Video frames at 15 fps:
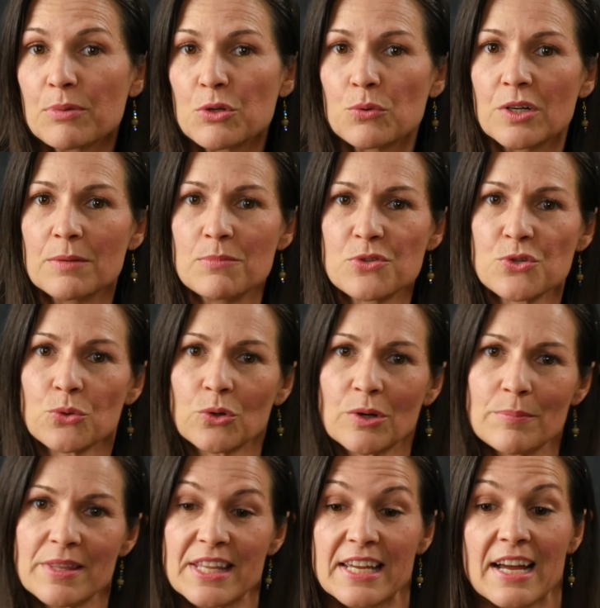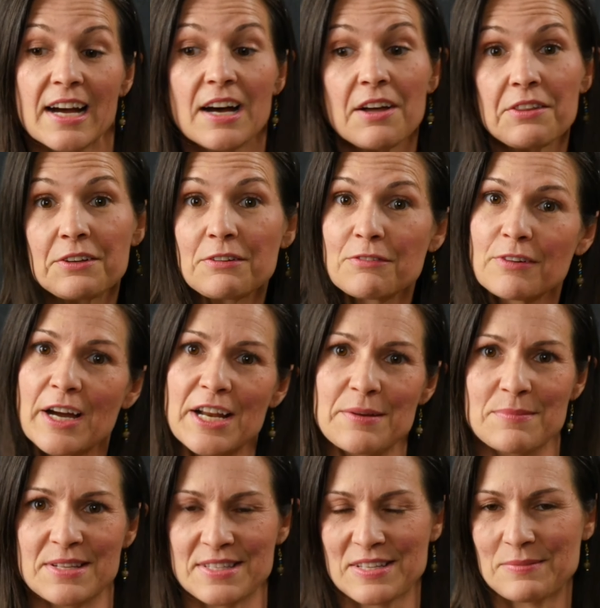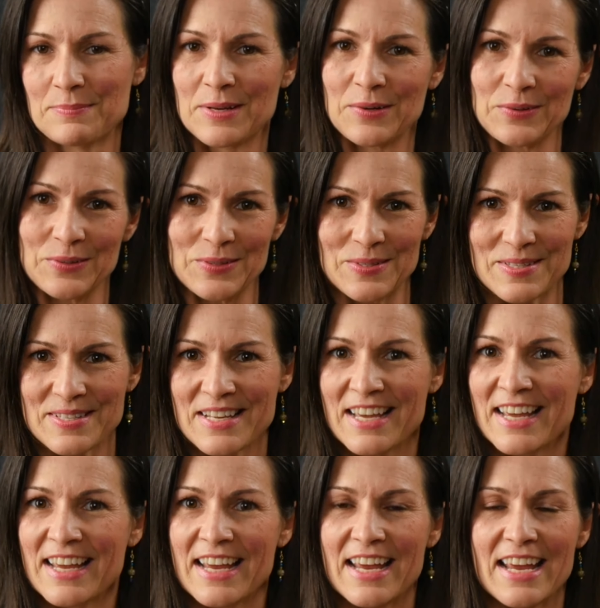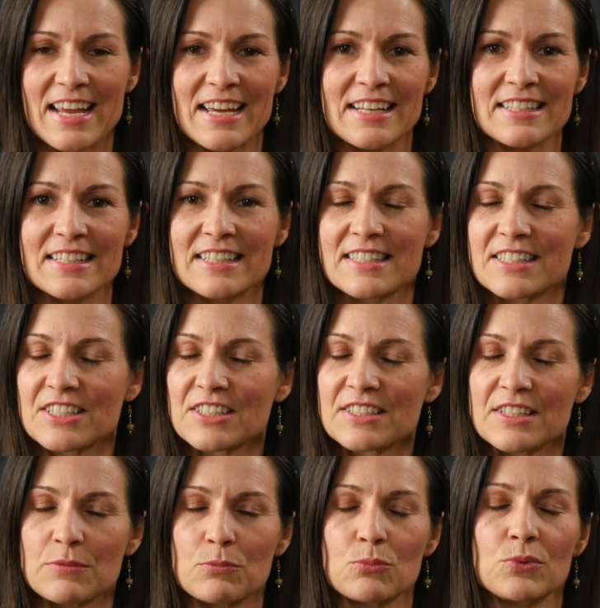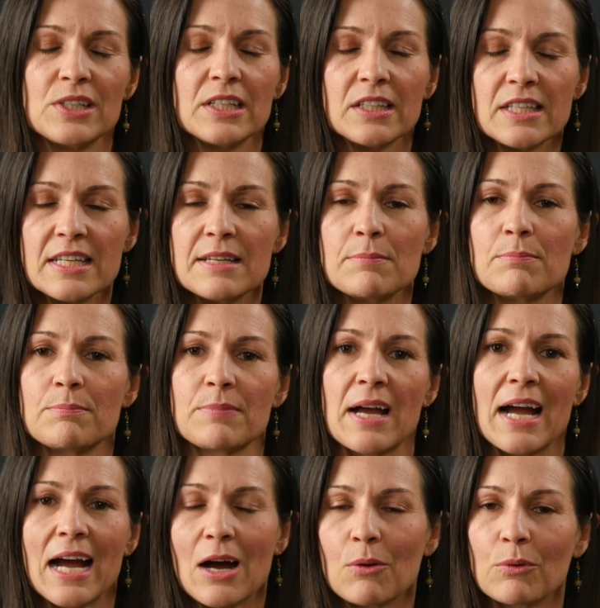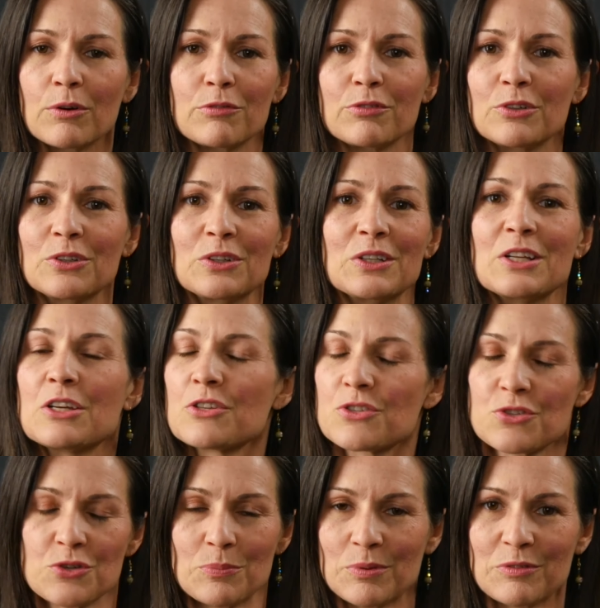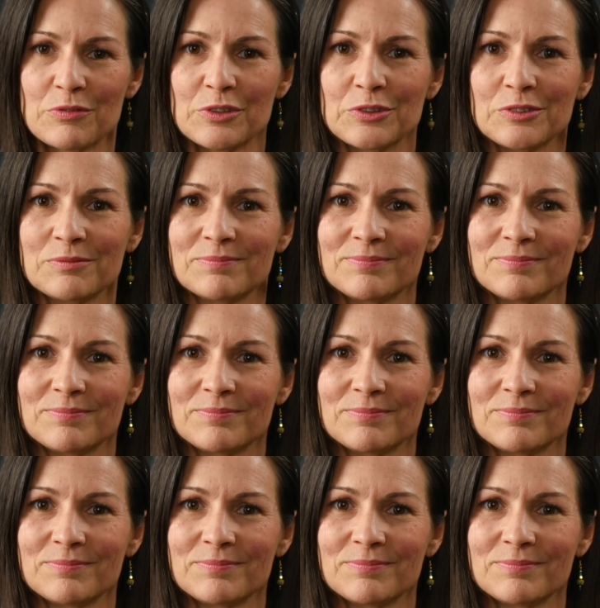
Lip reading: you absorb the other vitamins and minerals. And it's just a really powerful superfood.